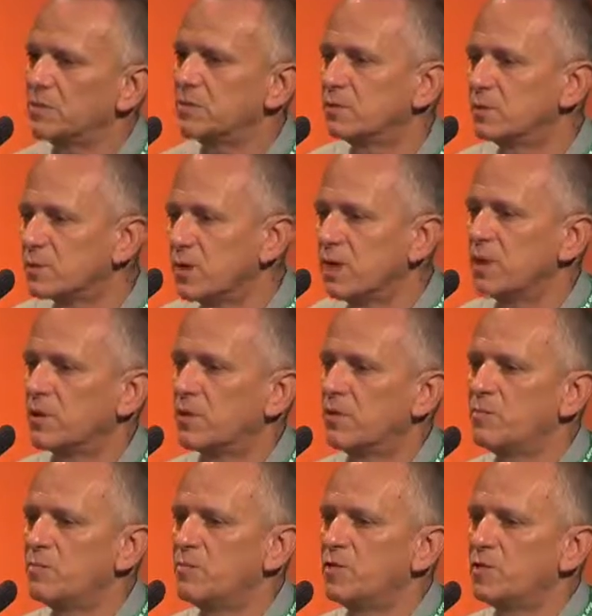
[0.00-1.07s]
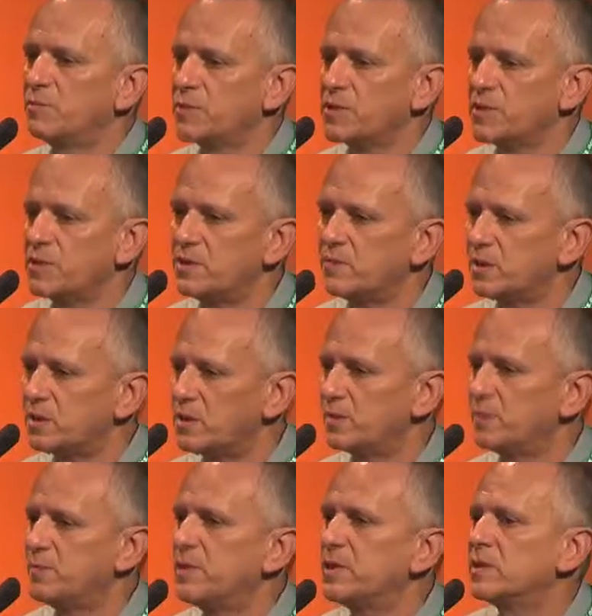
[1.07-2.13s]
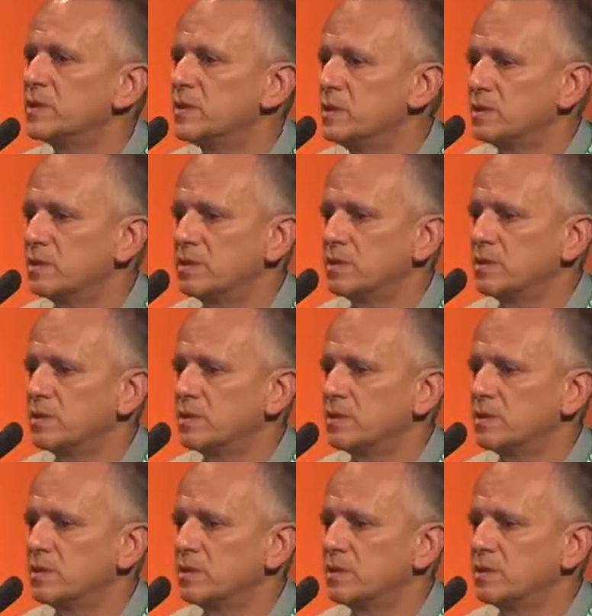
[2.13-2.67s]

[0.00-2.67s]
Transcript: okay, aroma was perceived, but not bitterness.